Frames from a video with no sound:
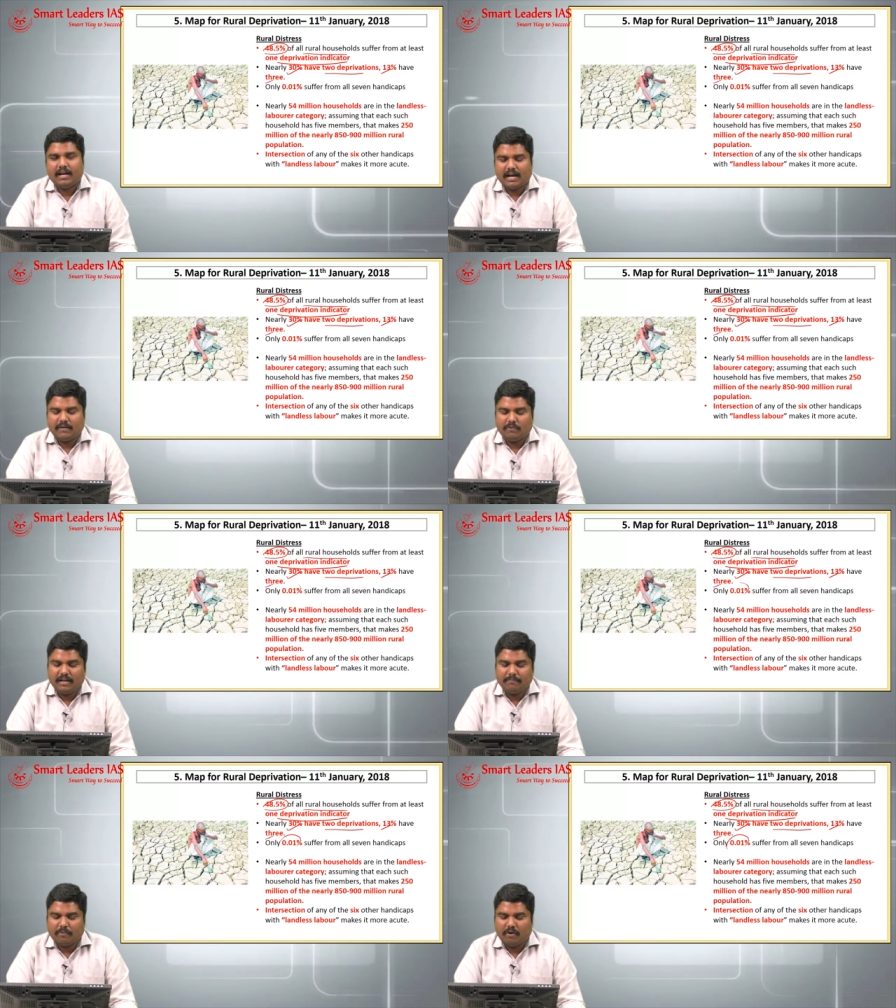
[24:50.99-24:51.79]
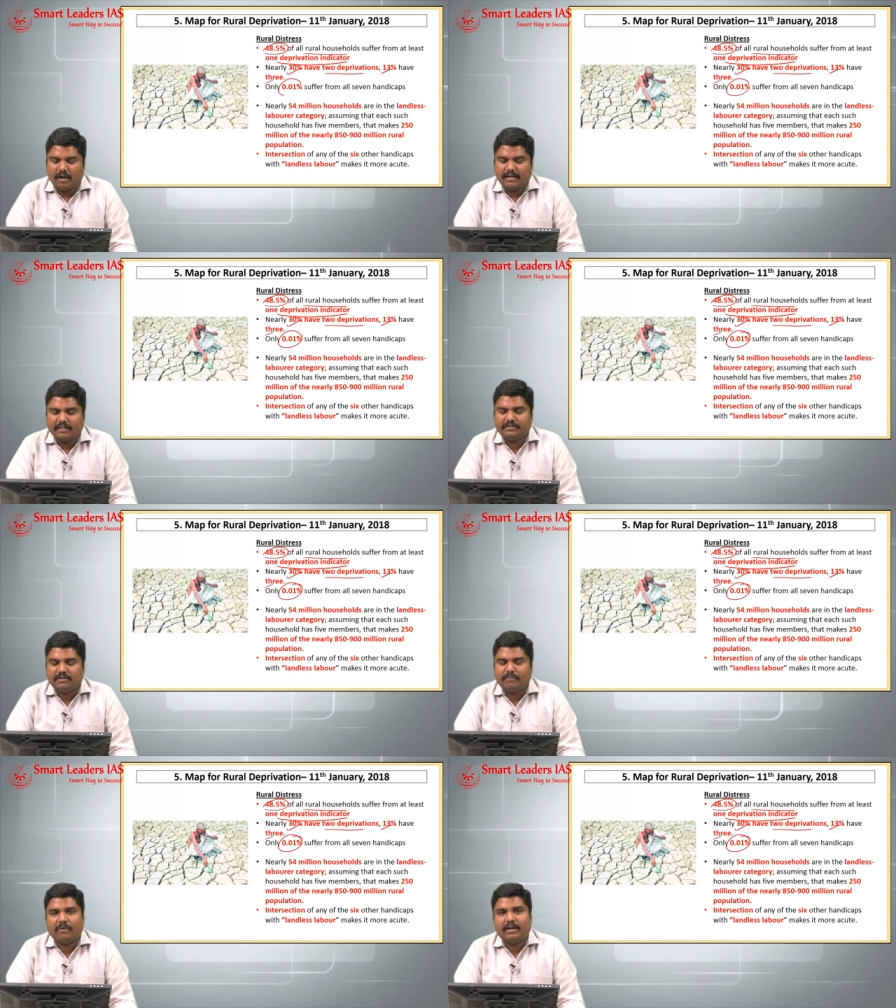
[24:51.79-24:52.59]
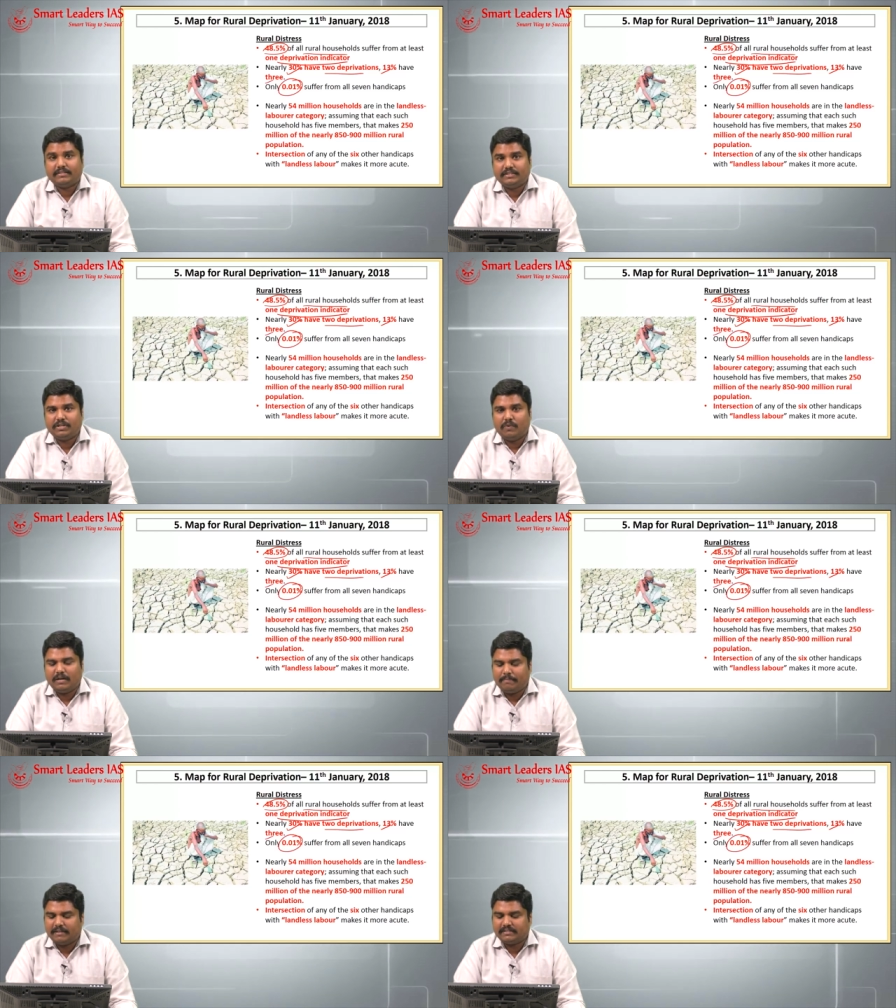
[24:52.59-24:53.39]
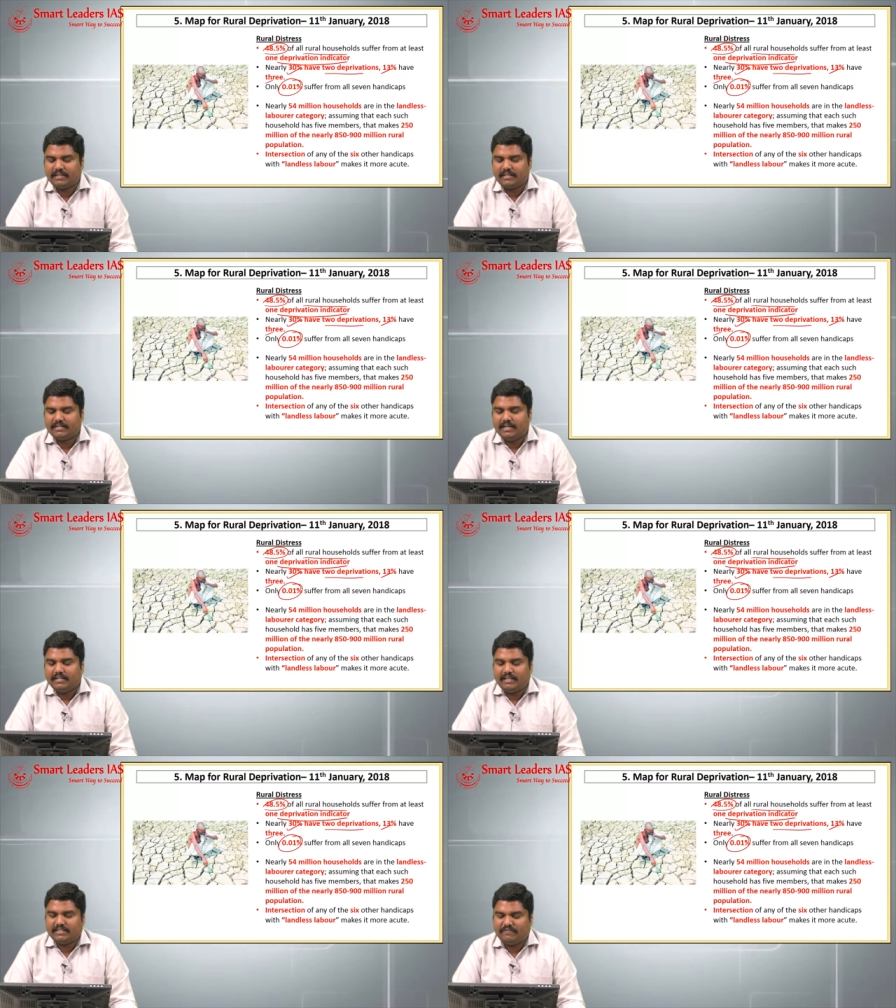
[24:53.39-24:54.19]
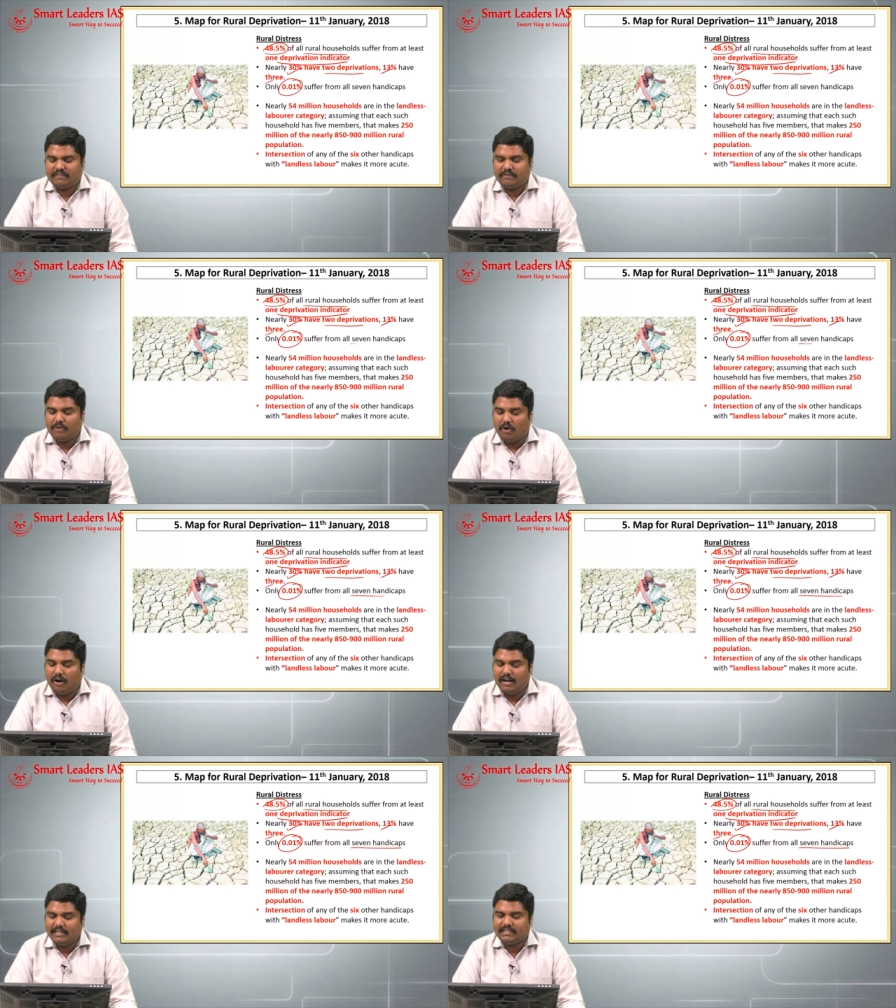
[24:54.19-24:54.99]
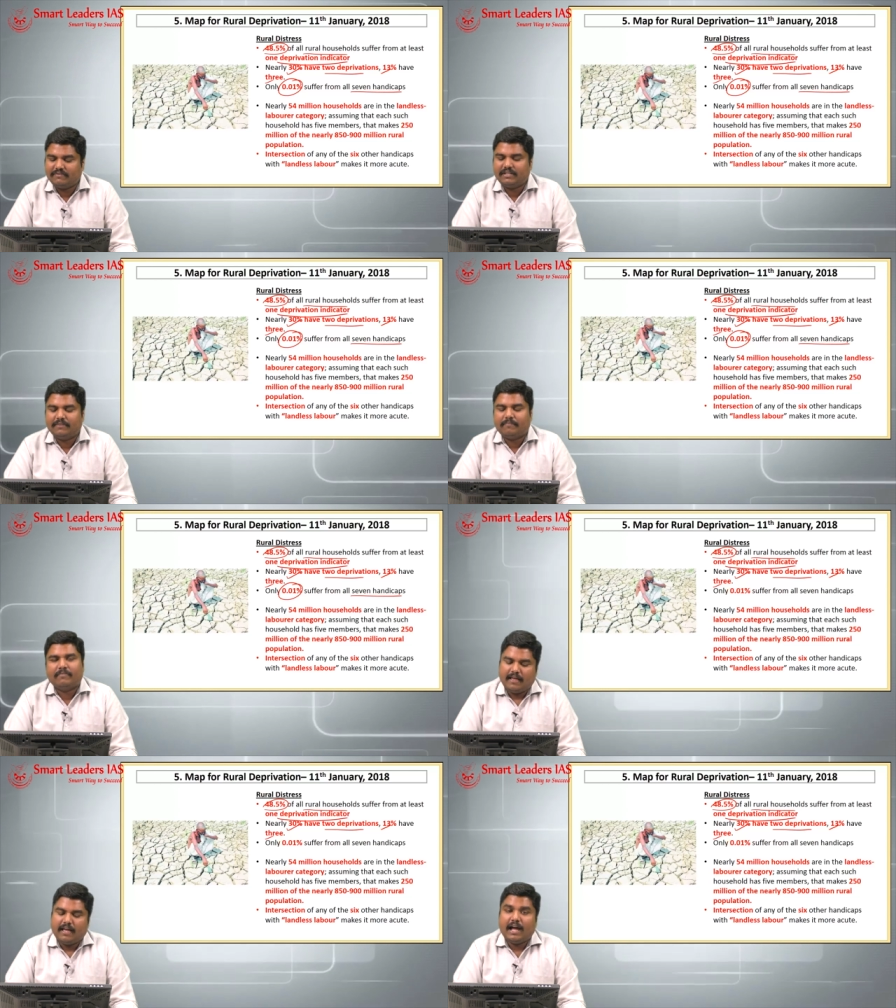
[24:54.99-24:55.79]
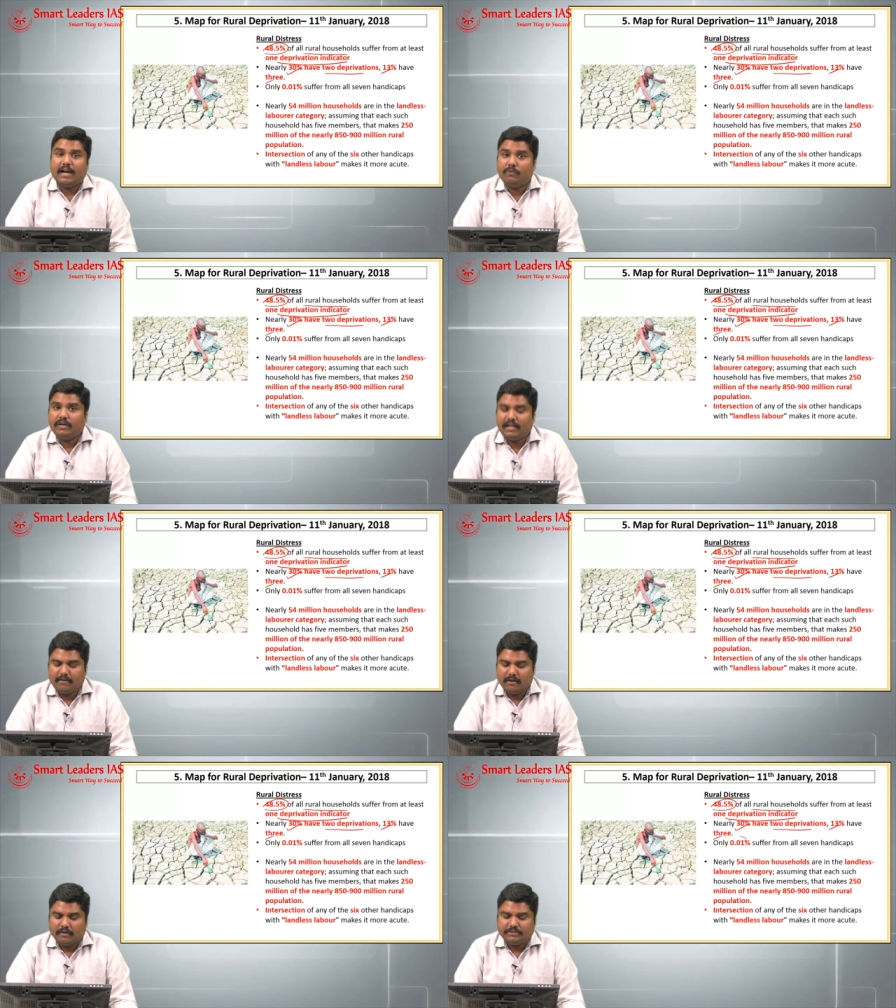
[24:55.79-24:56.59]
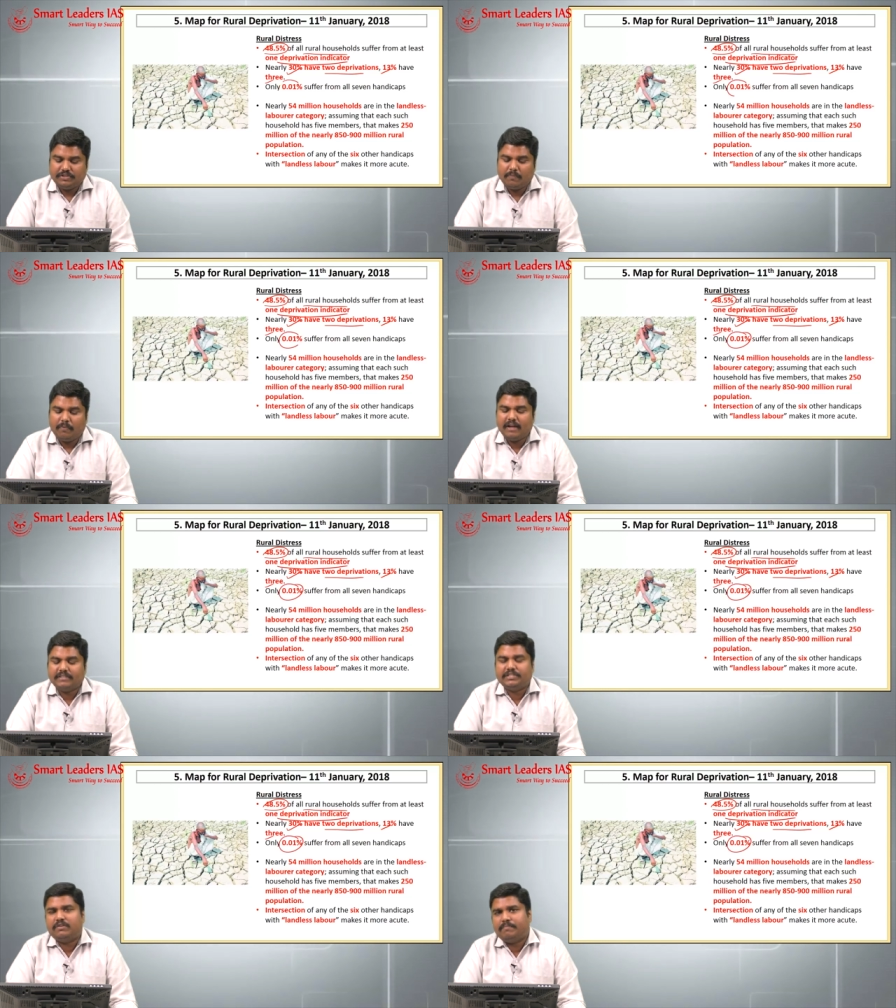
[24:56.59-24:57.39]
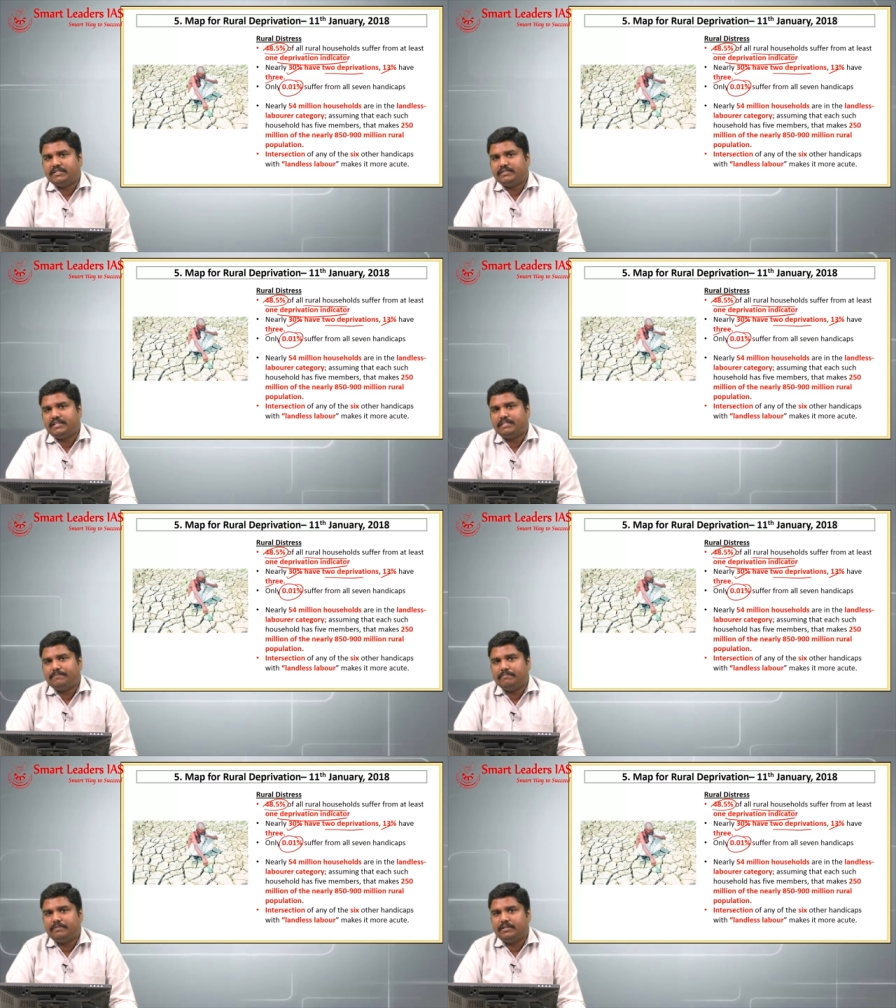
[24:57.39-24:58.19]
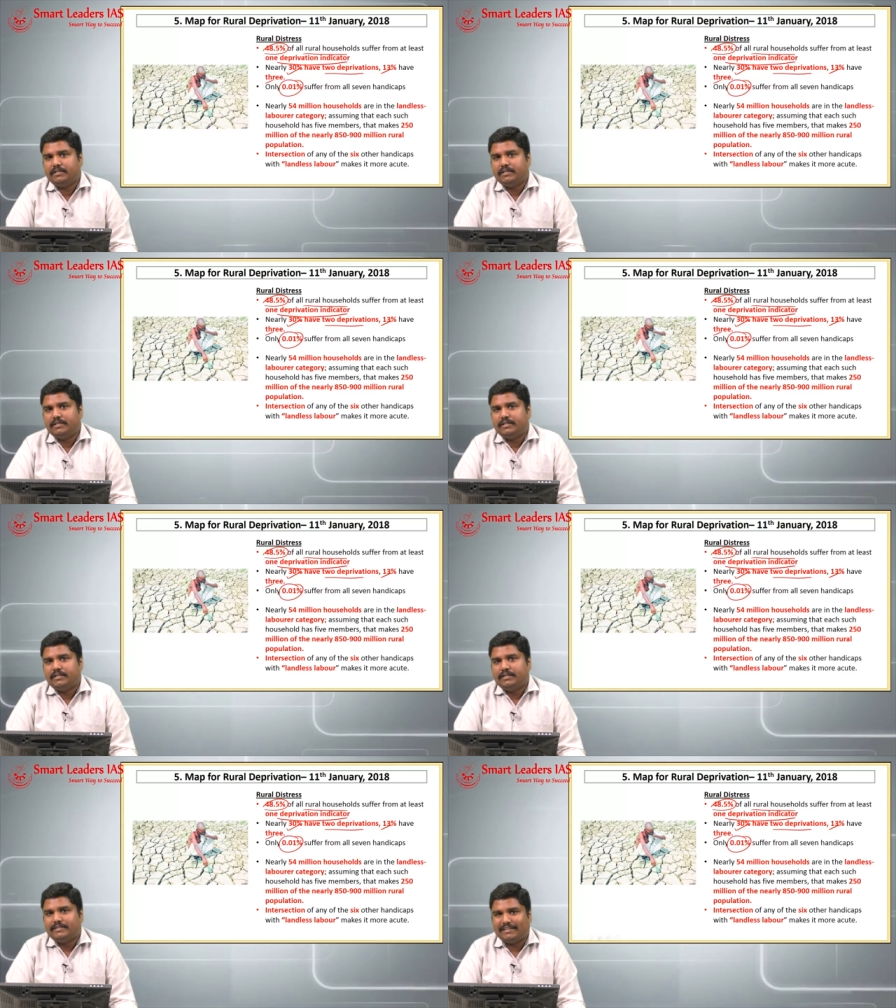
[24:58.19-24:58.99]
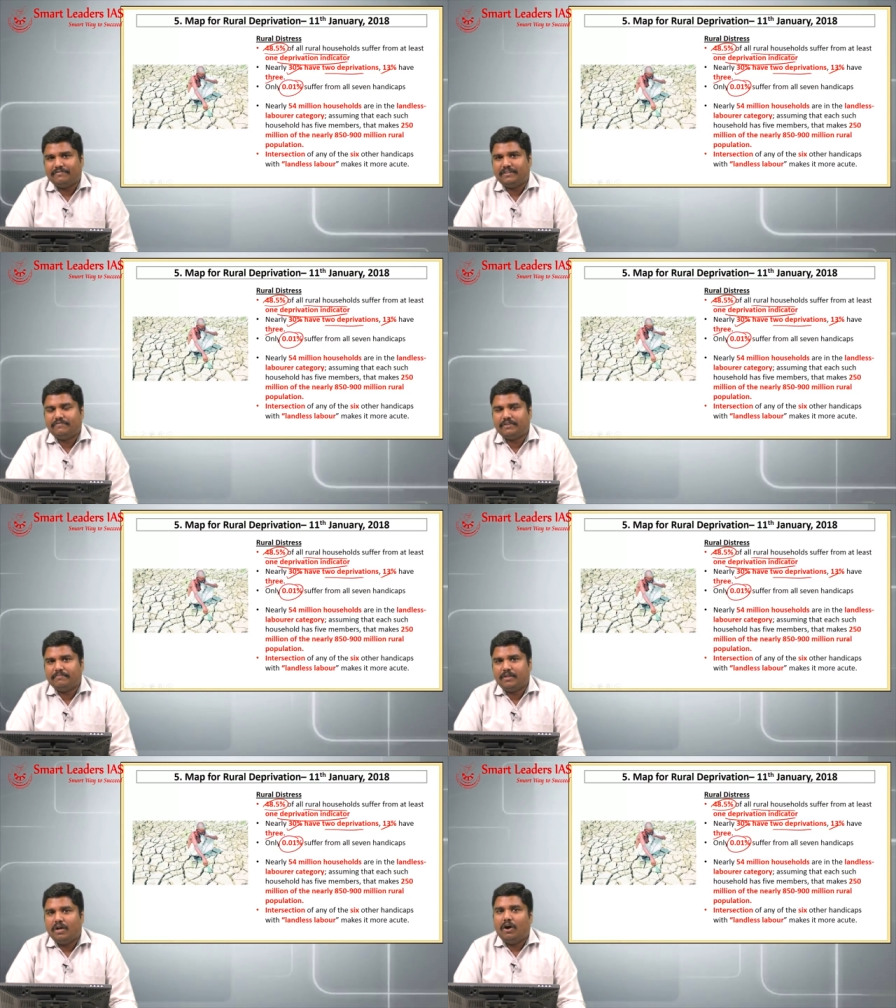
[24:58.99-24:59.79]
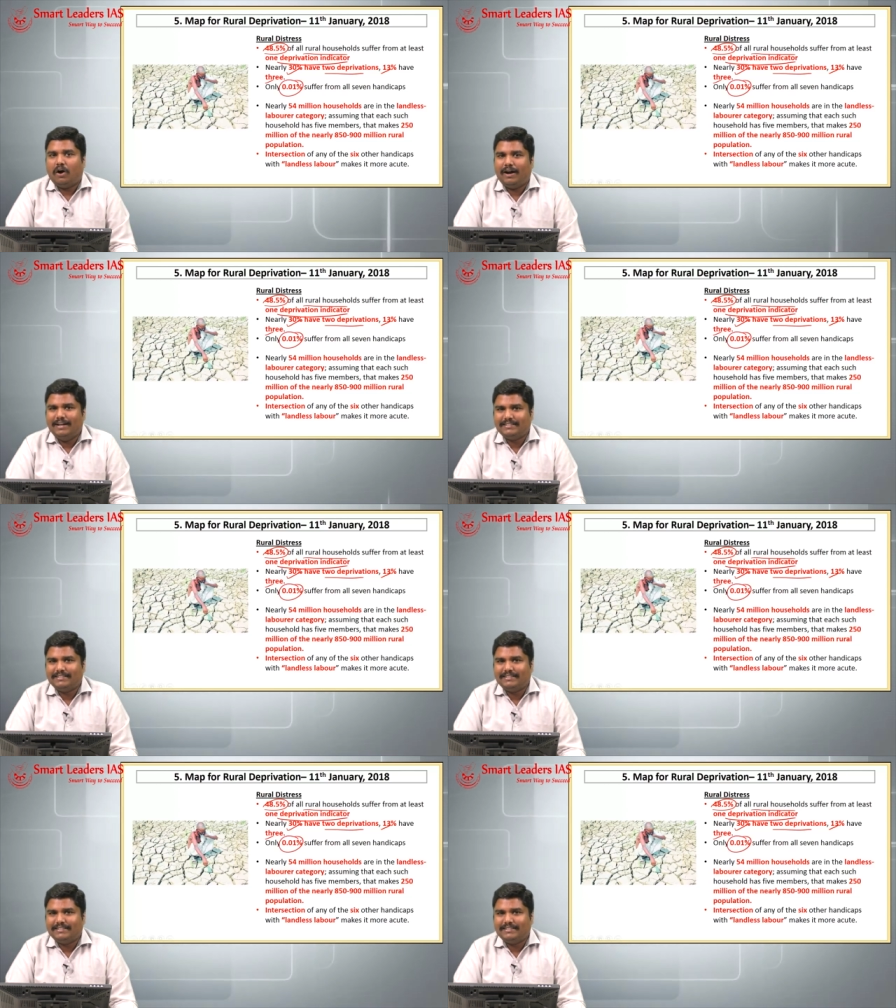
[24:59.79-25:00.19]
and only 0.01 percentage they suffer from all 7 and only 0.01 percentage people suffer from all